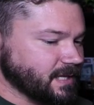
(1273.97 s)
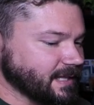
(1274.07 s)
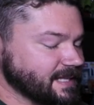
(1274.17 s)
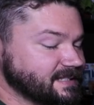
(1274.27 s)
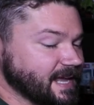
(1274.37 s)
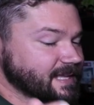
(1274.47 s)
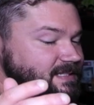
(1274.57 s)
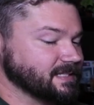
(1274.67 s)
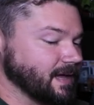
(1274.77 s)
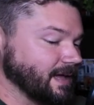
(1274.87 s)
let's say
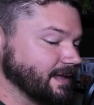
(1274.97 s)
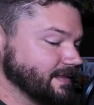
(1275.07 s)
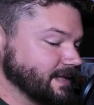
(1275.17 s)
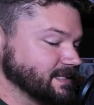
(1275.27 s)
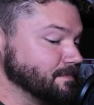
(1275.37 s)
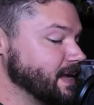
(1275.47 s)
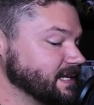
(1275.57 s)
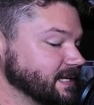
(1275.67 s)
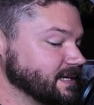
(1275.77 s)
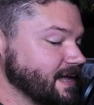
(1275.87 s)
it's
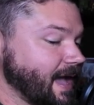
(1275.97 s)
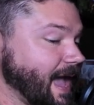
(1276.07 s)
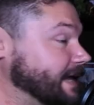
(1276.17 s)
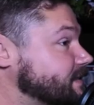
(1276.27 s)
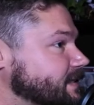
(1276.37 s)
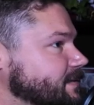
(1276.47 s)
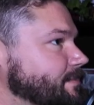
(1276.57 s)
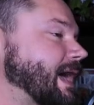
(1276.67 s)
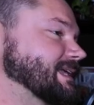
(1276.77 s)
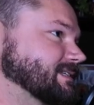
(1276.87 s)
minion 8
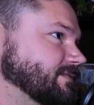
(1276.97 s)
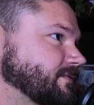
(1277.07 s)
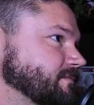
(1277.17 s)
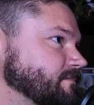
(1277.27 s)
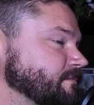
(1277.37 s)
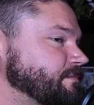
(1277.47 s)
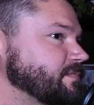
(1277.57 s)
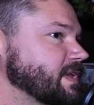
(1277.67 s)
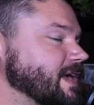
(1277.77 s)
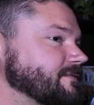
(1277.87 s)
passive.
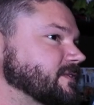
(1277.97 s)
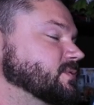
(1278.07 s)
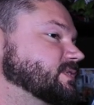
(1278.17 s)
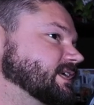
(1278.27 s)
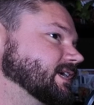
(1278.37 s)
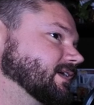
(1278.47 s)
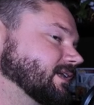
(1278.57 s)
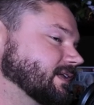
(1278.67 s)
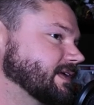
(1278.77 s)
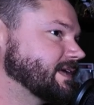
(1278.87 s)
If you
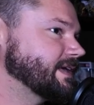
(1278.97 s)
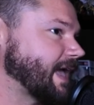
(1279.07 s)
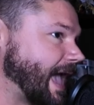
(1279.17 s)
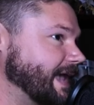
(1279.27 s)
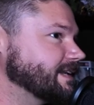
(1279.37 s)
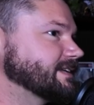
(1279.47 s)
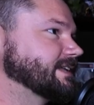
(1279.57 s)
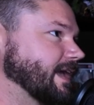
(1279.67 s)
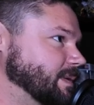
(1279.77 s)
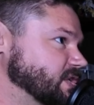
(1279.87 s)
deal 8
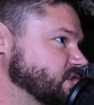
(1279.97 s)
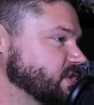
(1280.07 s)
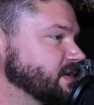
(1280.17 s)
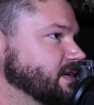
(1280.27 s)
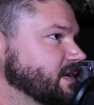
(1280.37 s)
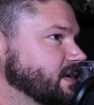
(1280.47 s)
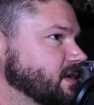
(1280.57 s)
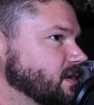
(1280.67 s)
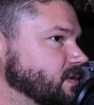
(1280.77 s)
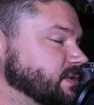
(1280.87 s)
damage,
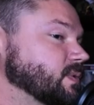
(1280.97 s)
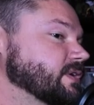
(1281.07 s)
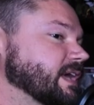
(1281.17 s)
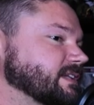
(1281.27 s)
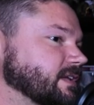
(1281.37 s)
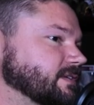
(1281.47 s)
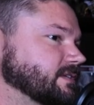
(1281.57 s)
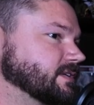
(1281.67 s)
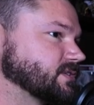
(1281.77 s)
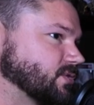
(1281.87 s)
you get to
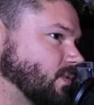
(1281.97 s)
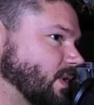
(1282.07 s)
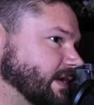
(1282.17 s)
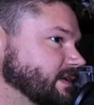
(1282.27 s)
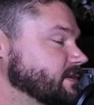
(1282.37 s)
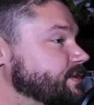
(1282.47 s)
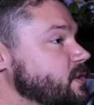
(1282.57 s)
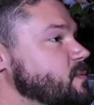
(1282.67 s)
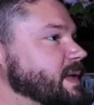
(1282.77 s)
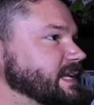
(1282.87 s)
destroy
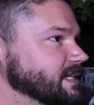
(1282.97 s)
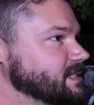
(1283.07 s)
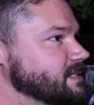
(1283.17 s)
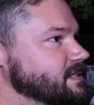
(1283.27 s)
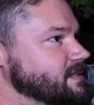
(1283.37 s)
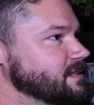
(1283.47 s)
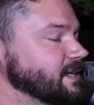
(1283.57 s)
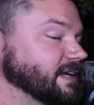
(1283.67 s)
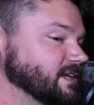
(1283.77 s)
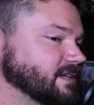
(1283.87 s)
2 minions.
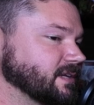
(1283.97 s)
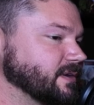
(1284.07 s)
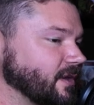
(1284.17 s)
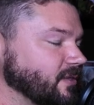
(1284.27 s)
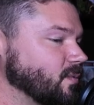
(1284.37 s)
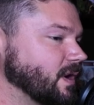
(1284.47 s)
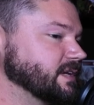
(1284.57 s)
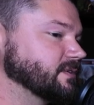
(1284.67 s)
You kill the one,